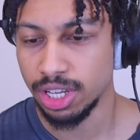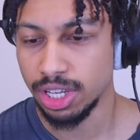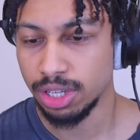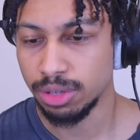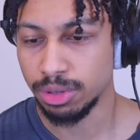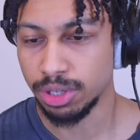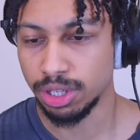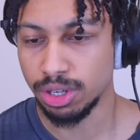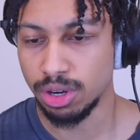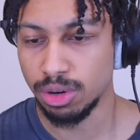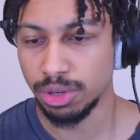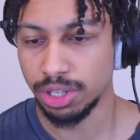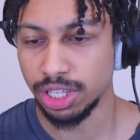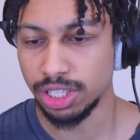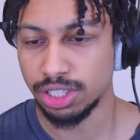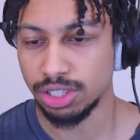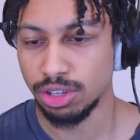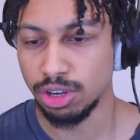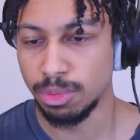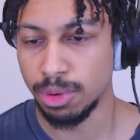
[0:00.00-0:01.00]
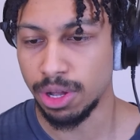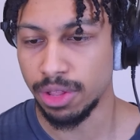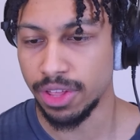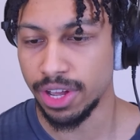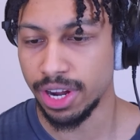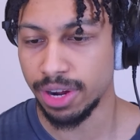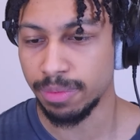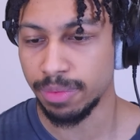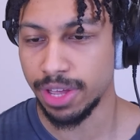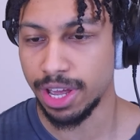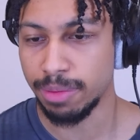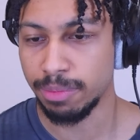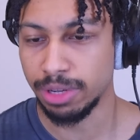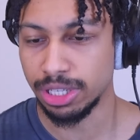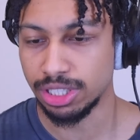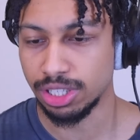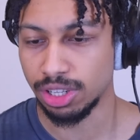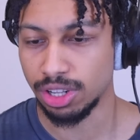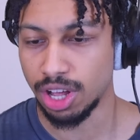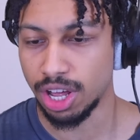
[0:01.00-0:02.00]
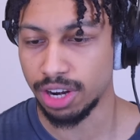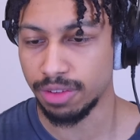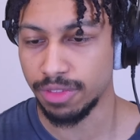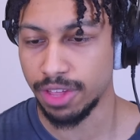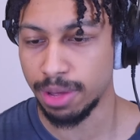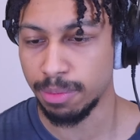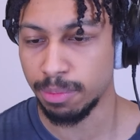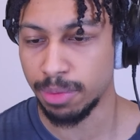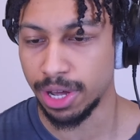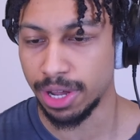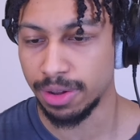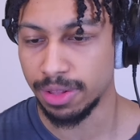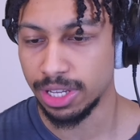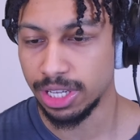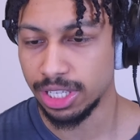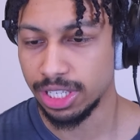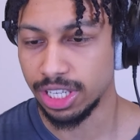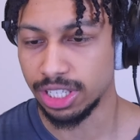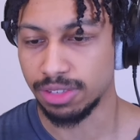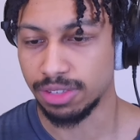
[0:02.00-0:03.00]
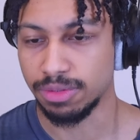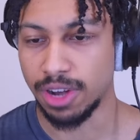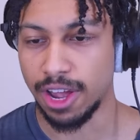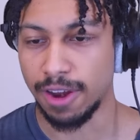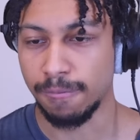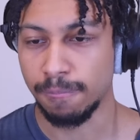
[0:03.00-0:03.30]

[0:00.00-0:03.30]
We can go in with a snowball there. I missed a lot of them, but it's fine.